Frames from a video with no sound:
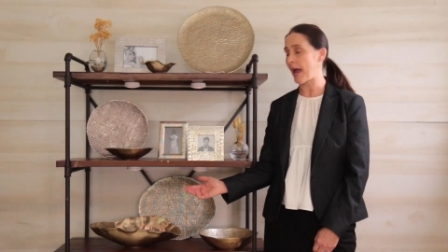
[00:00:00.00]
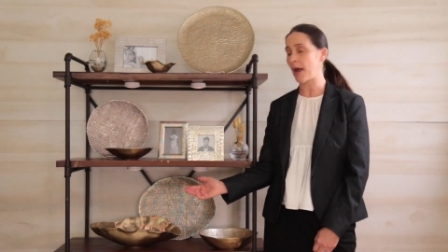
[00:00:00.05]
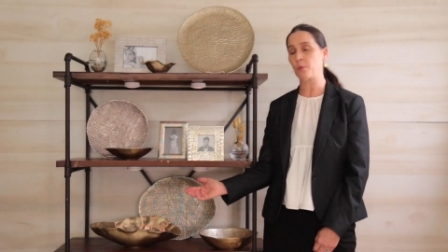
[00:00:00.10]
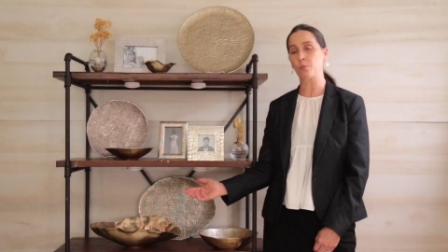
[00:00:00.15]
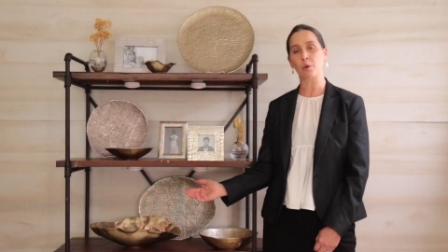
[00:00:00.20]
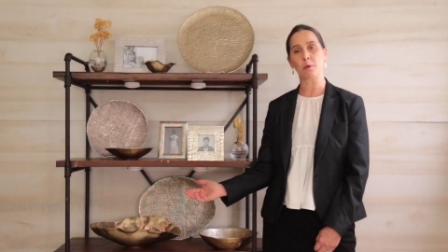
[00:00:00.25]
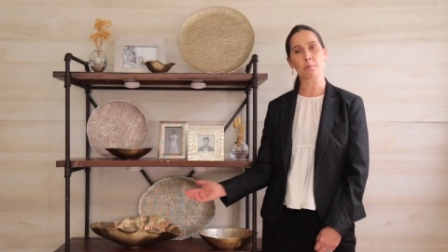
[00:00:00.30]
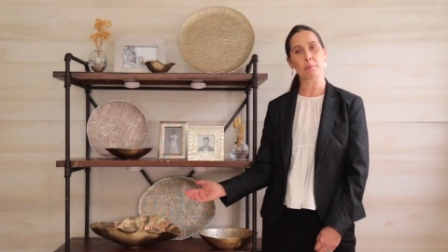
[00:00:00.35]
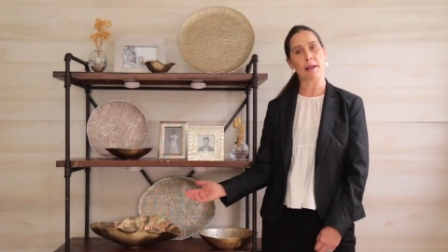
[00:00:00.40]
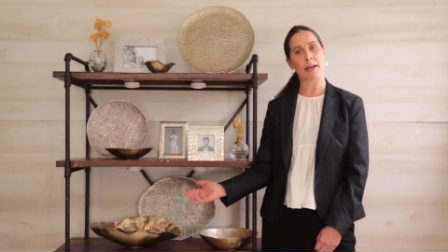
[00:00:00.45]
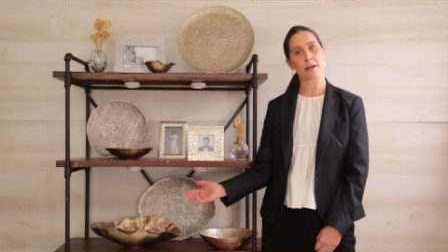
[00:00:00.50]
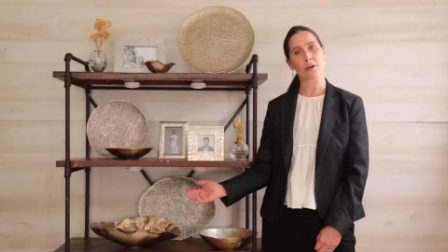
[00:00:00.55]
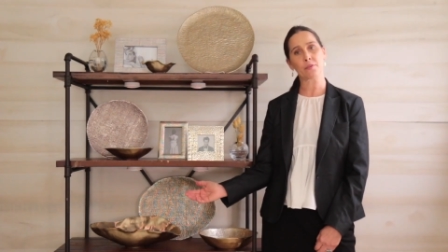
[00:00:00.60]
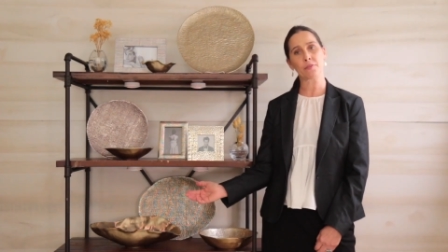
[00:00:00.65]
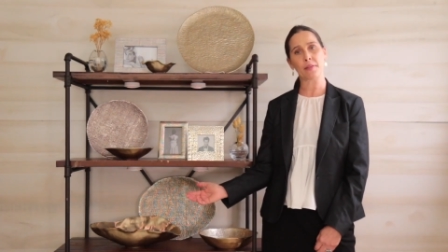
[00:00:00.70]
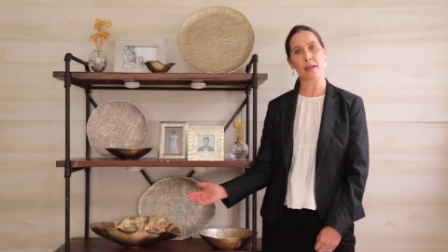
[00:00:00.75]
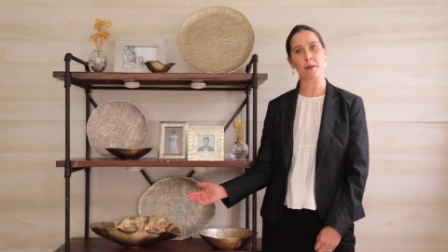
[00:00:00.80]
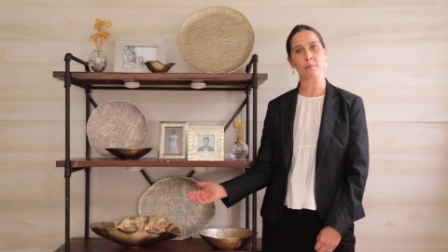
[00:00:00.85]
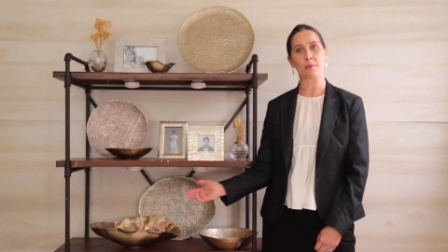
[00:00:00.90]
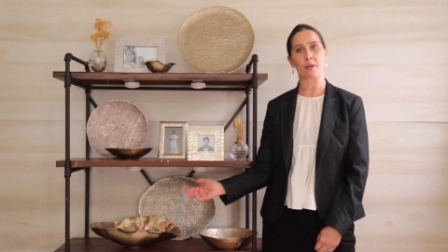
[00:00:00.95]
and we
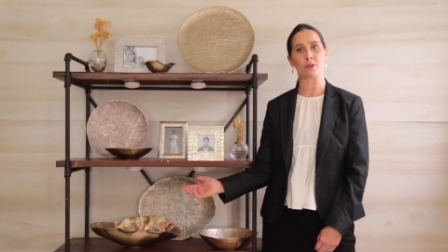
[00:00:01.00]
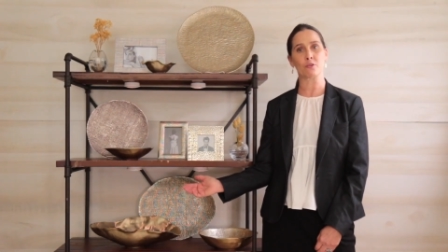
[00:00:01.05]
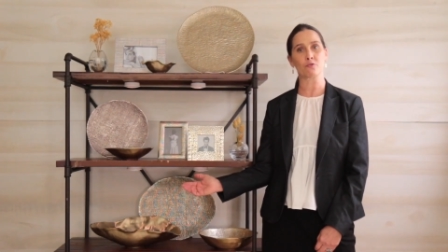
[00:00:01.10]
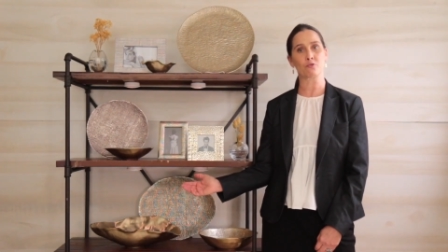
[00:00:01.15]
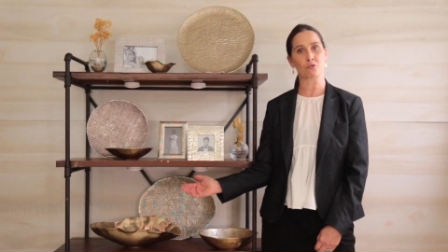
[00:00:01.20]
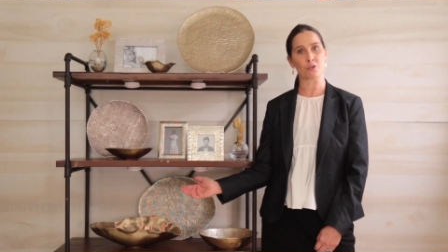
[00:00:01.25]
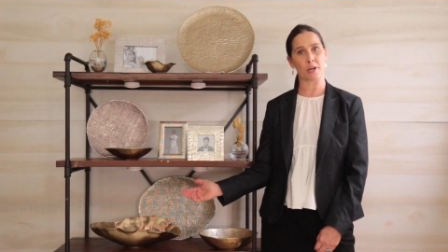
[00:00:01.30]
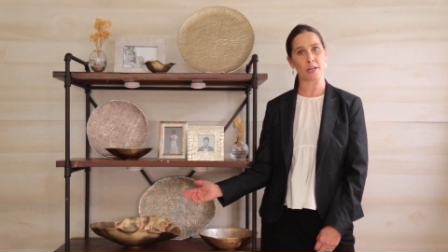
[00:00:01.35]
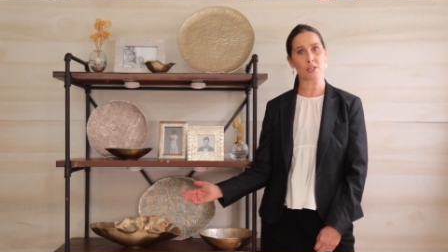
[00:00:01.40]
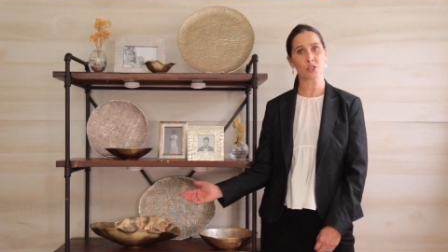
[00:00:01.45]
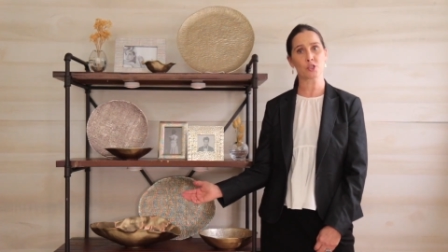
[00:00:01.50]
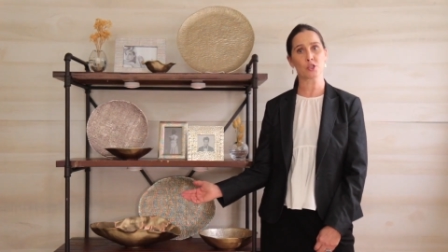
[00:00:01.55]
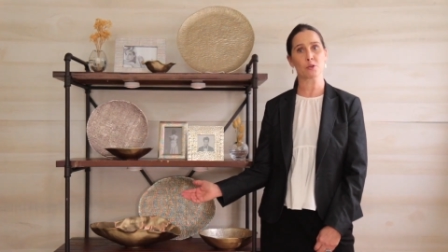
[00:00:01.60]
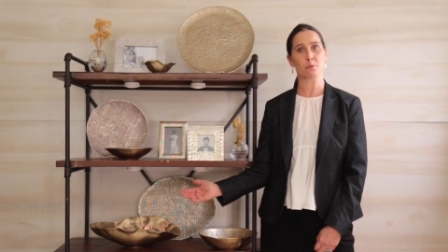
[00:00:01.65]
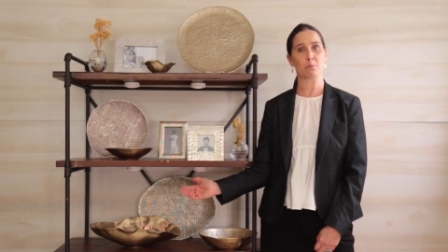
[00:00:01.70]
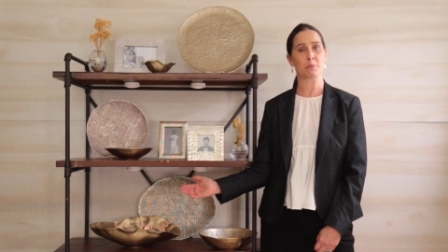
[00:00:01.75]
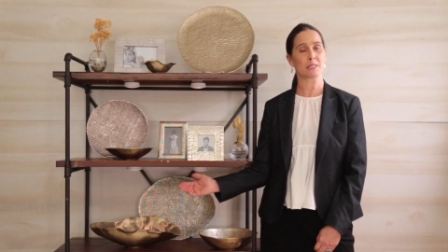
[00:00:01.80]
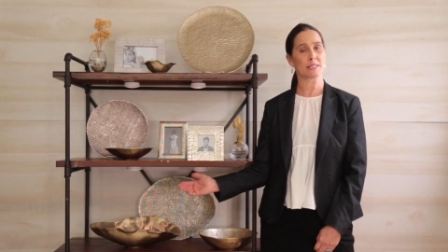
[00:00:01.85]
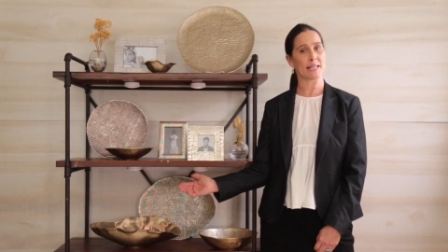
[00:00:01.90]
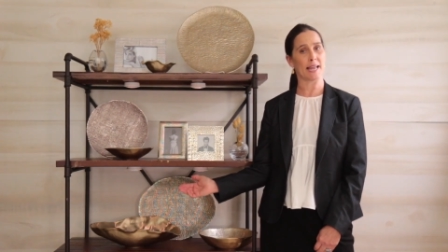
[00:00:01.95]
paired them in rich
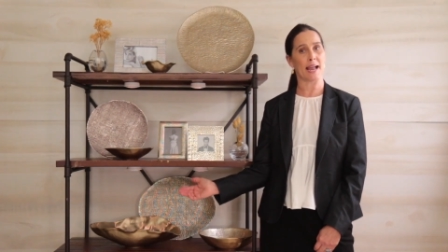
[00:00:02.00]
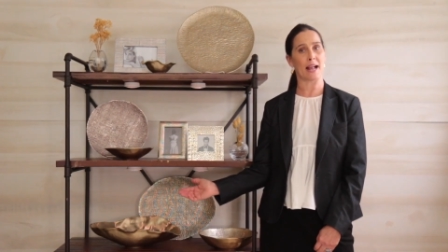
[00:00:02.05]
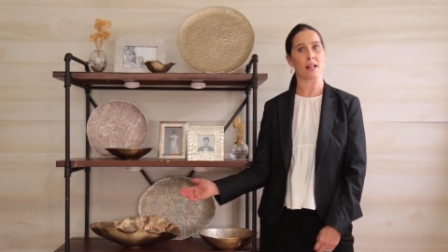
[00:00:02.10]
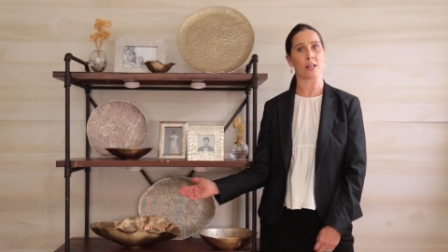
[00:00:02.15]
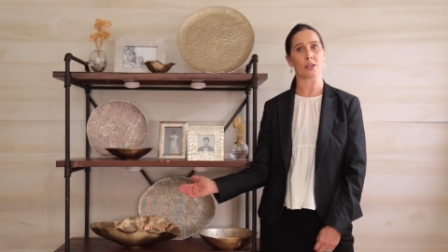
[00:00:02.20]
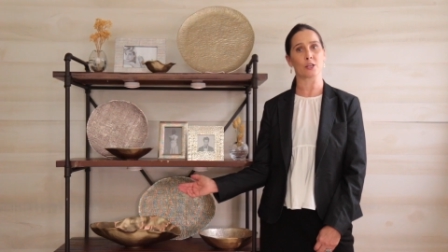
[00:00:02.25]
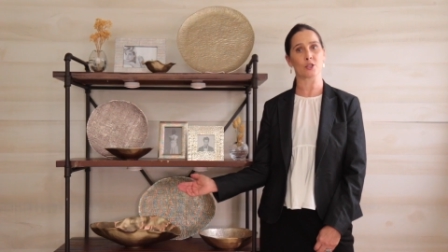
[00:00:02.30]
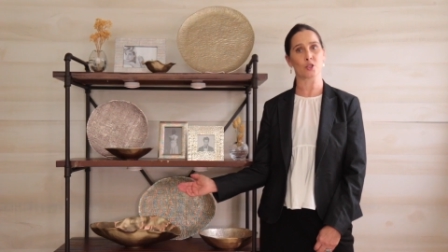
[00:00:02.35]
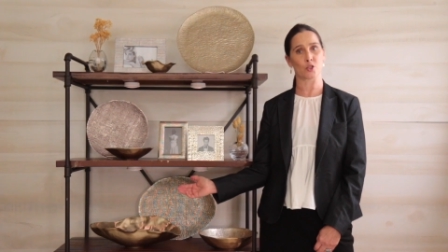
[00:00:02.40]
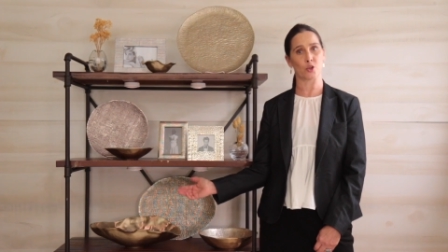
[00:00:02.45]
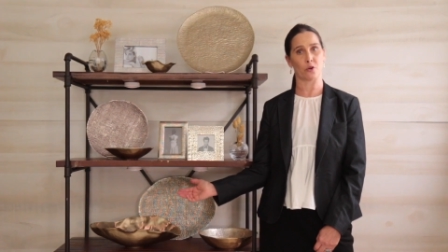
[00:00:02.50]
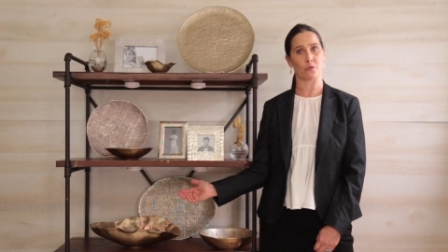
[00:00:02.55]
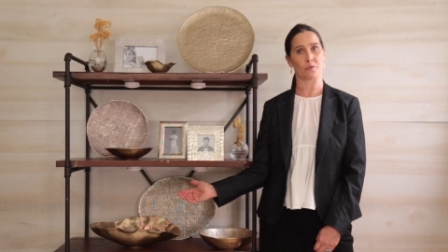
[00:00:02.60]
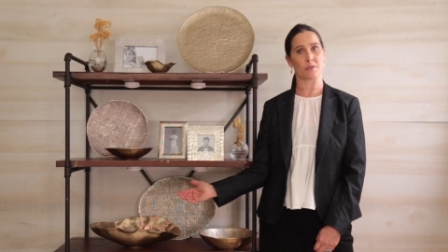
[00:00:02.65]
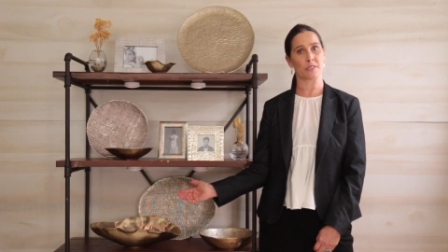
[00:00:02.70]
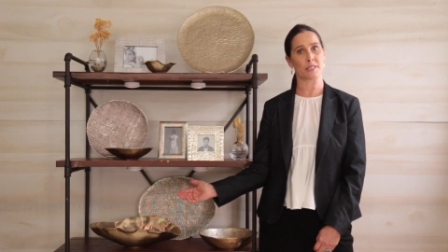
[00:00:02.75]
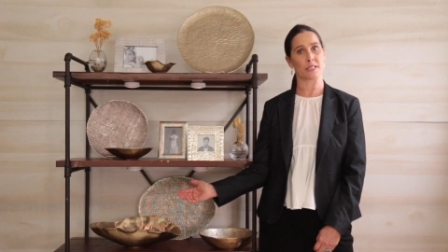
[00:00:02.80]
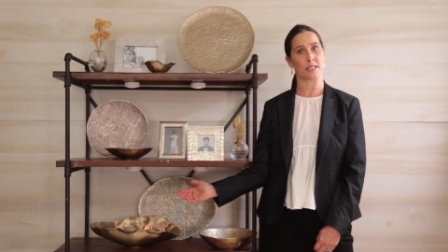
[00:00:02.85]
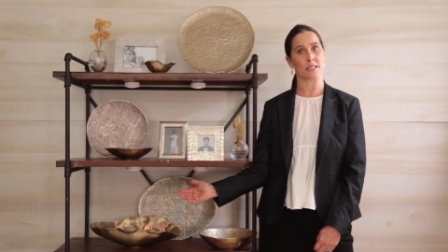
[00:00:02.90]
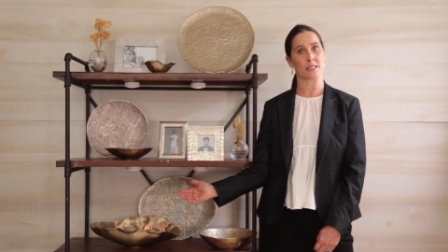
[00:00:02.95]
metallic
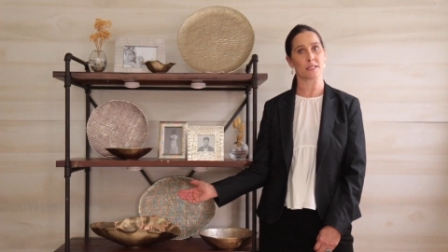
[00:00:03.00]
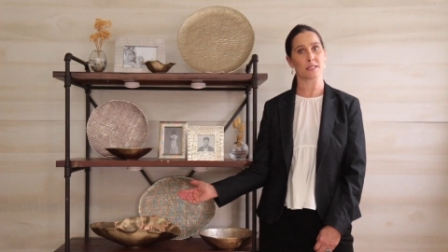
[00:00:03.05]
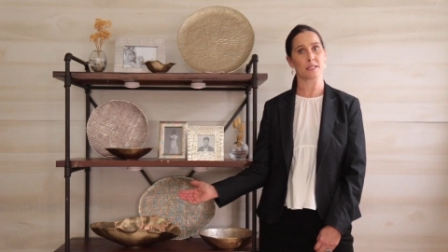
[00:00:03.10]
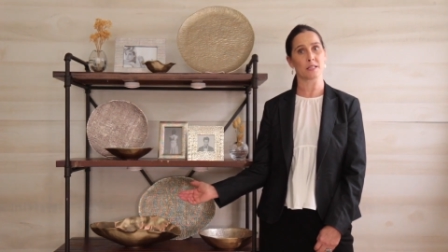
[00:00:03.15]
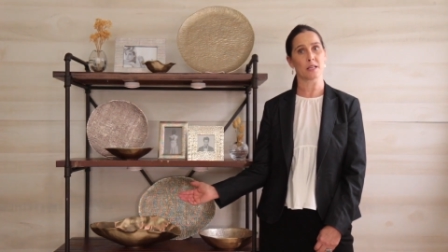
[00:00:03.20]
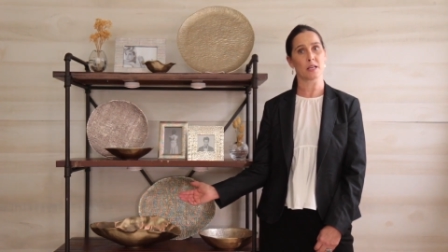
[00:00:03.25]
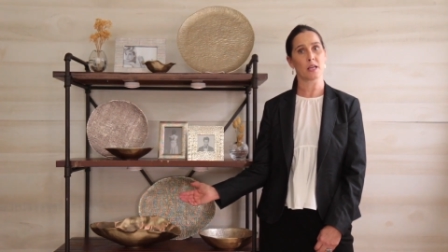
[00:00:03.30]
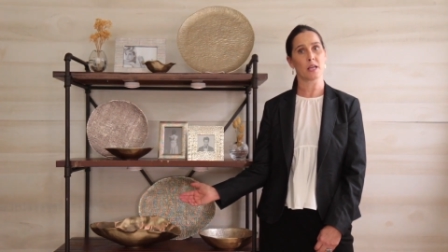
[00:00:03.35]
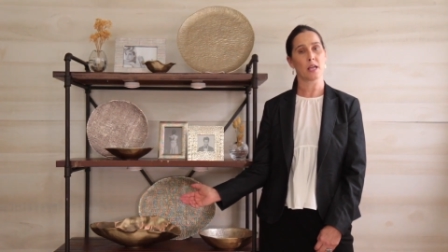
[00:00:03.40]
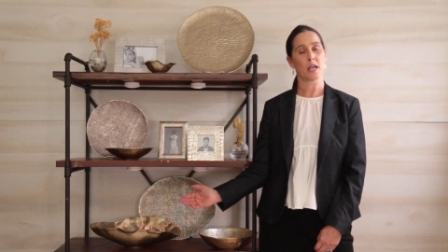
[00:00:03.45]
surfaces.